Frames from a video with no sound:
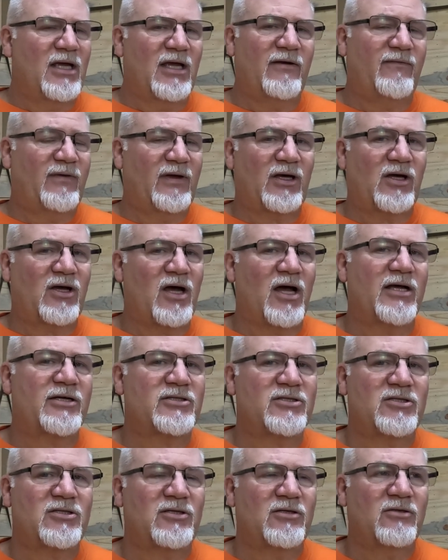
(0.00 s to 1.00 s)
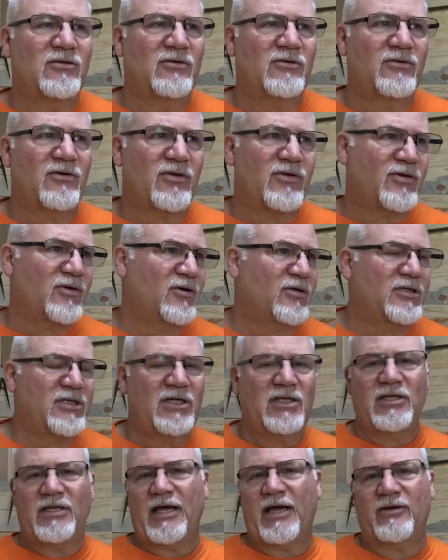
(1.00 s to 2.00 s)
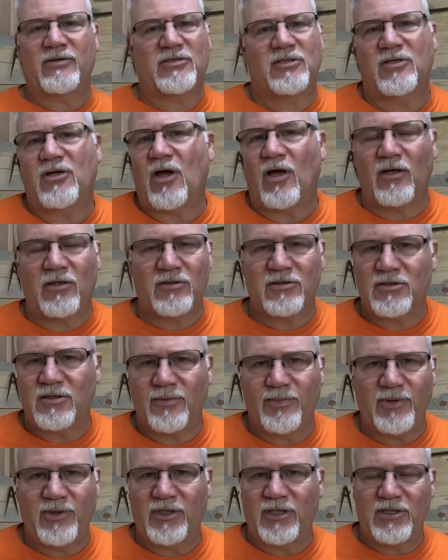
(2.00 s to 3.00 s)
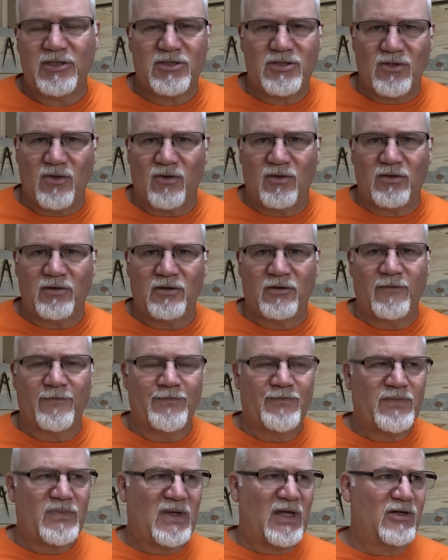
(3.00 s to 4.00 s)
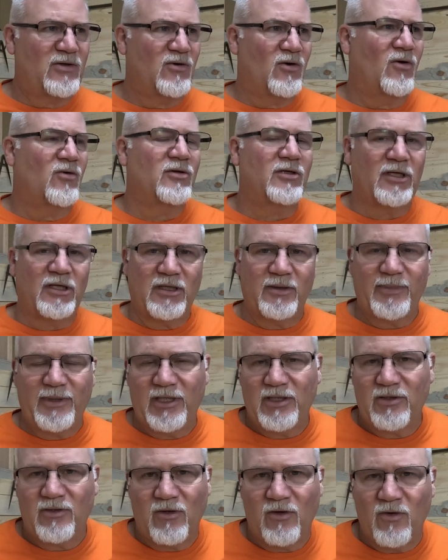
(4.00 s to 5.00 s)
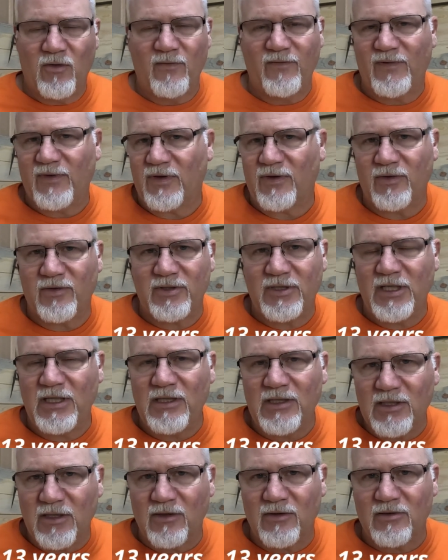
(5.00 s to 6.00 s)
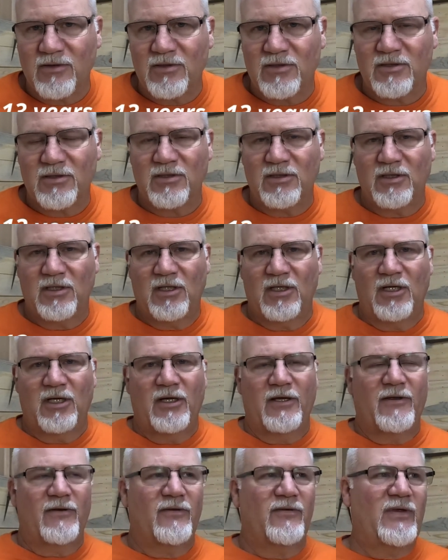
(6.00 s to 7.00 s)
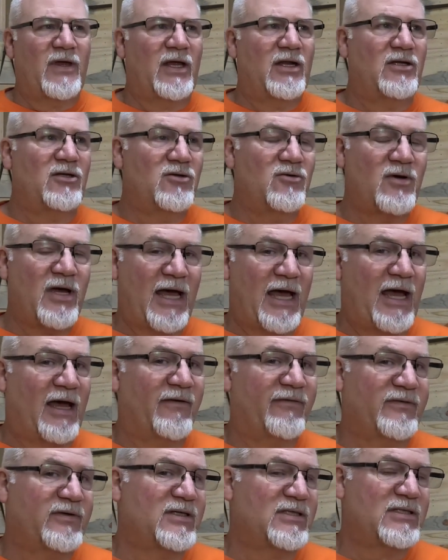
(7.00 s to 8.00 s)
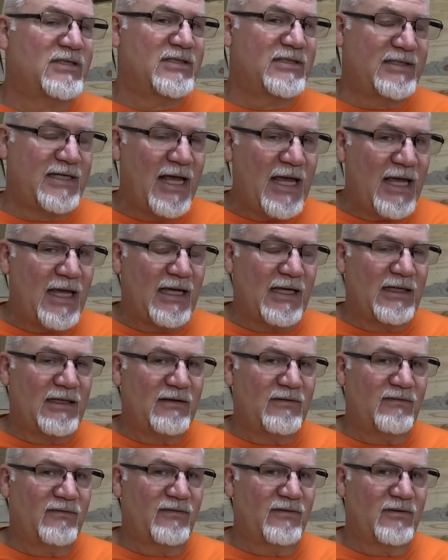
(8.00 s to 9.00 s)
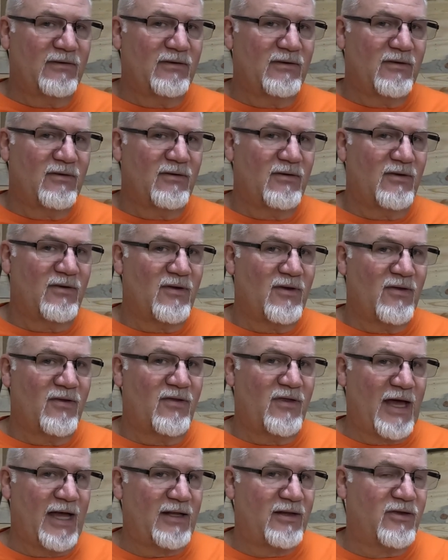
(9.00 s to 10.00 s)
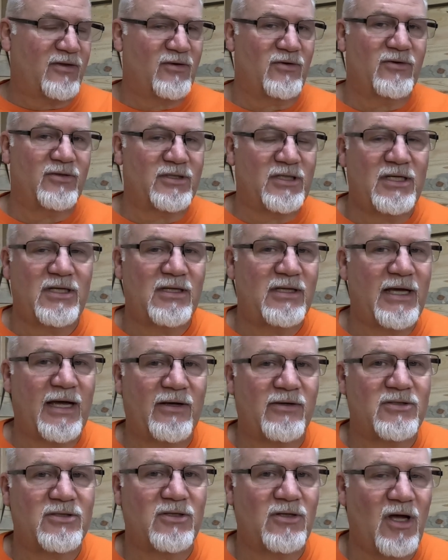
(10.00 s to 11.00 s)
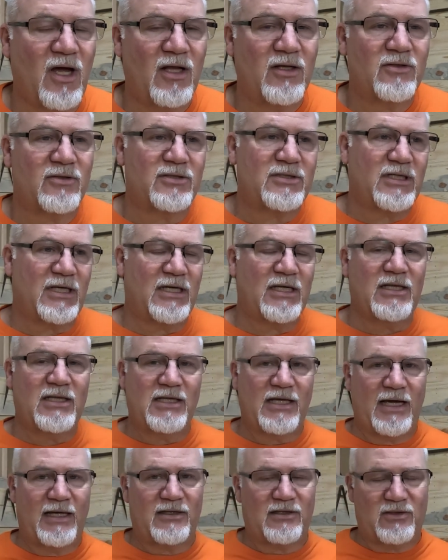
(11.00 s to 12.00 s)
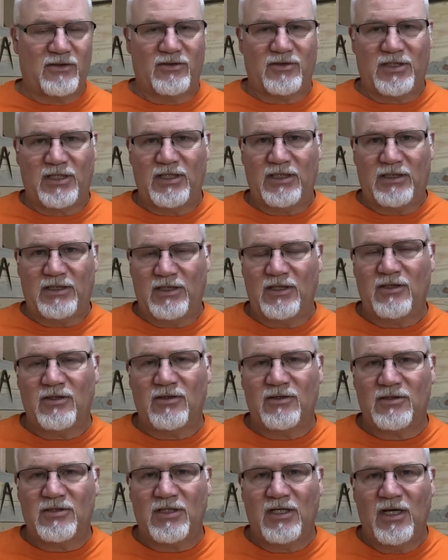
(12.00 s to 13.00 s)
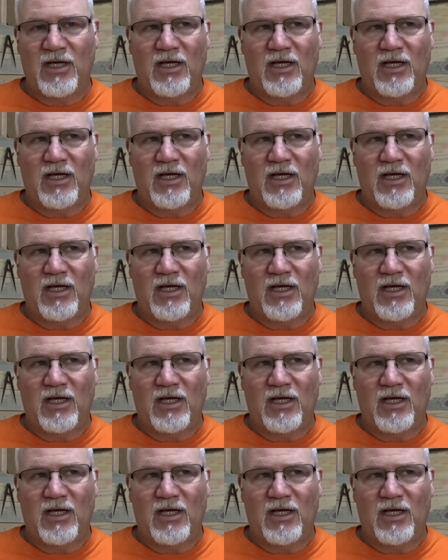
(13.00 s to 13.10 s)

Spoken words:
if it costs you $13,000 to put in solar and you're only going to be in your home for 13 years, then you have to save that $13,000 in that 13 years